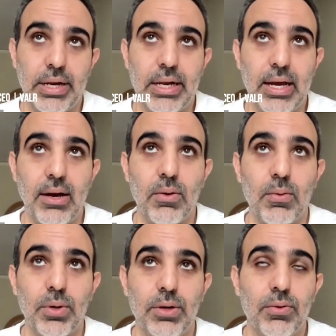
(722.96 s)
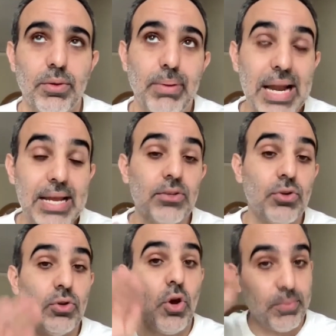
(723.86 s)
right now. We're planning
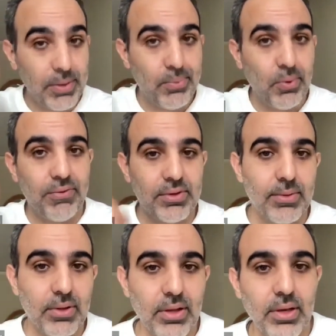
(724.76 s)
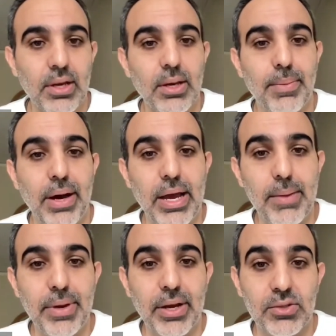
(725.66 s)
to not be profitable
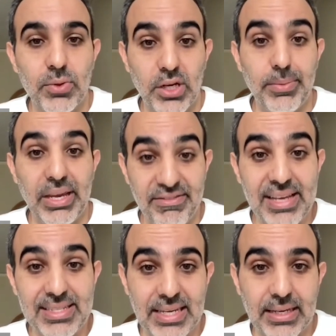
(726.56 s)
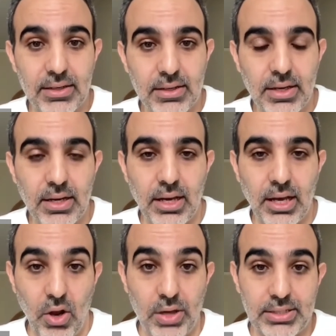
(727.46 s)
because we're going to be investing a
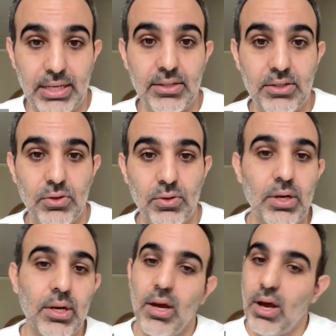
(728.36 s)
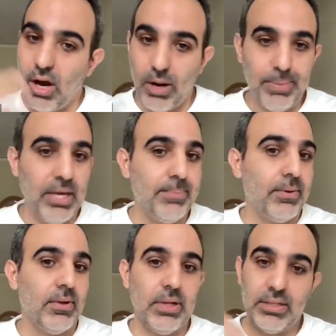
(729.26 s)
lot into our
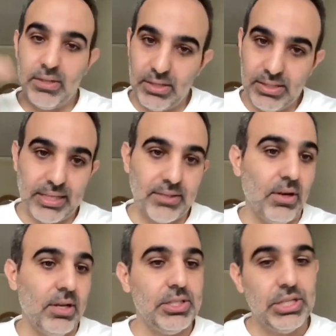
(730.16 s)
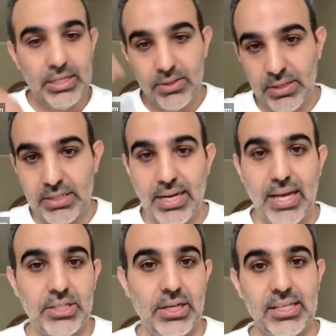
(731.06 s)
people, into the technology, into
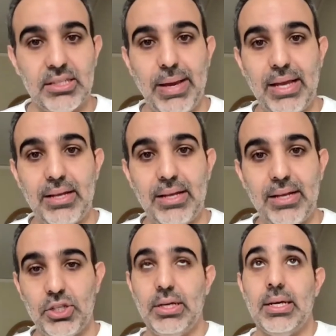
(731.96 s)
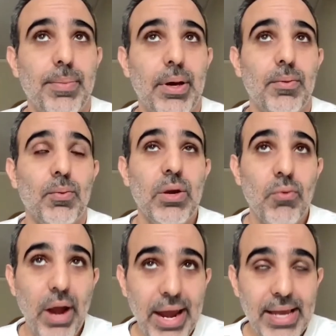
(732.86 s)
international expansion. But we
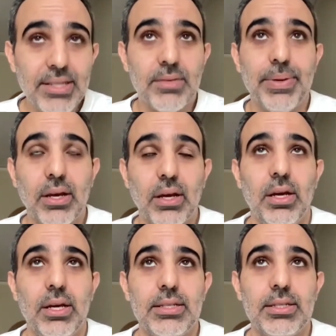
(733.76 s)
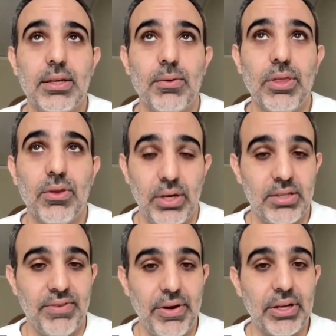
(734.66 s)
raised because we thought
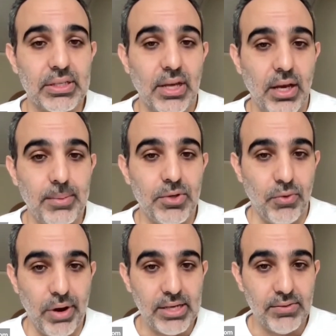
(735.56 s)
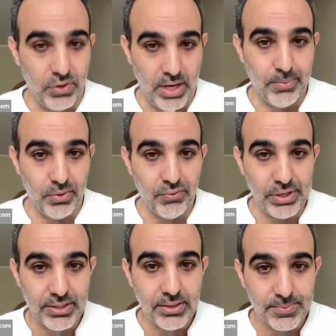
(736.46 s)
it's a very good time to raise for a number of
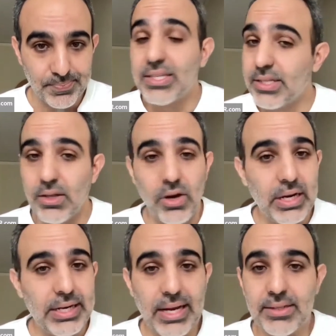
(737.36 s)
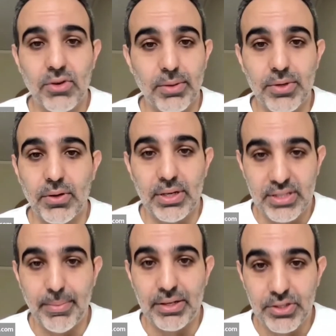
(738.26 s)
reasons. It's still early days in crypto,
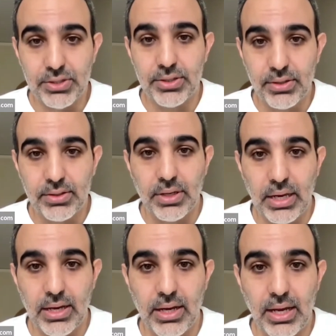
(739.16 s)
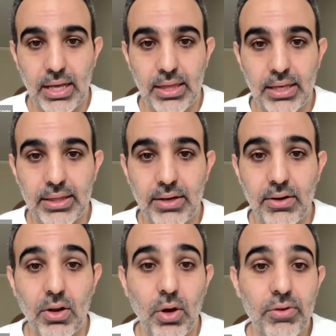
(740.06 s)
as I mentioned. And I think there are
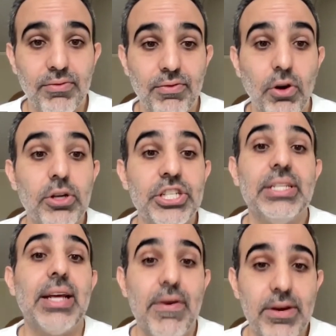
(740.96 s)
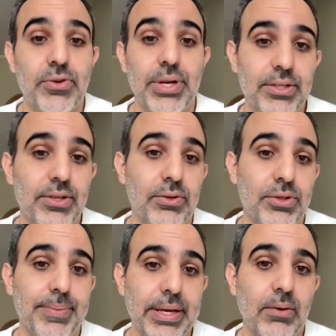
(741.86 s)
a lot of virgin territories, so to
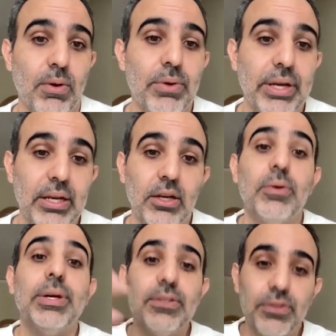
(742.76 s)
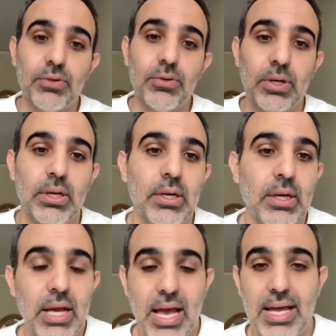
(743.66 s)
speak, where we can go into
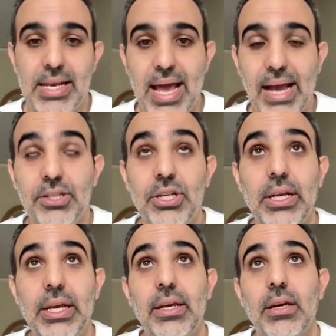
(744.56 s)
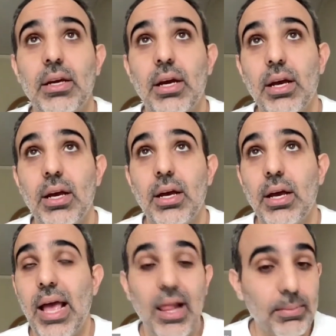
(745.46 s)
and actually
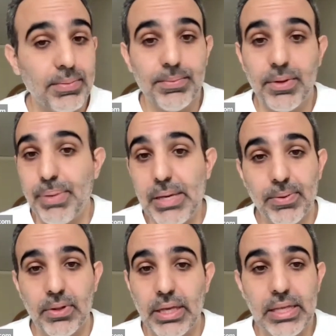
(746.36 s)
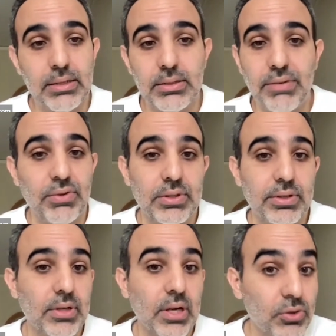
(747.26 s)
help the people in
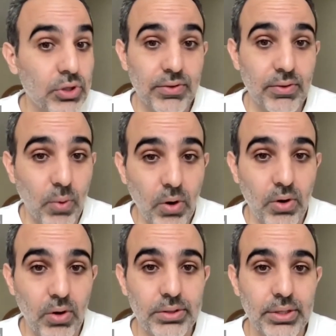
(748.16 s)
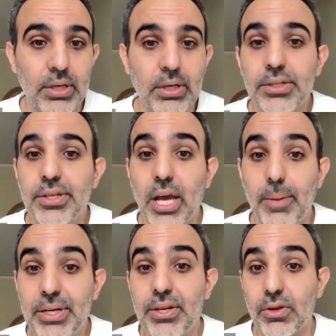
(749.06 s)
different countries of the world to
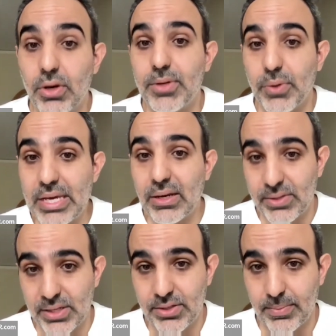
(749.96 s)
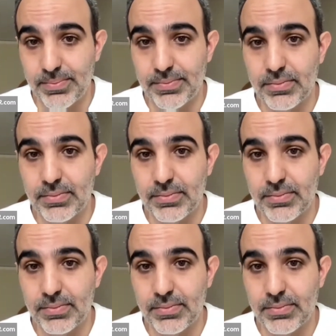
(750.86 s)
come into the crypto ecosystem.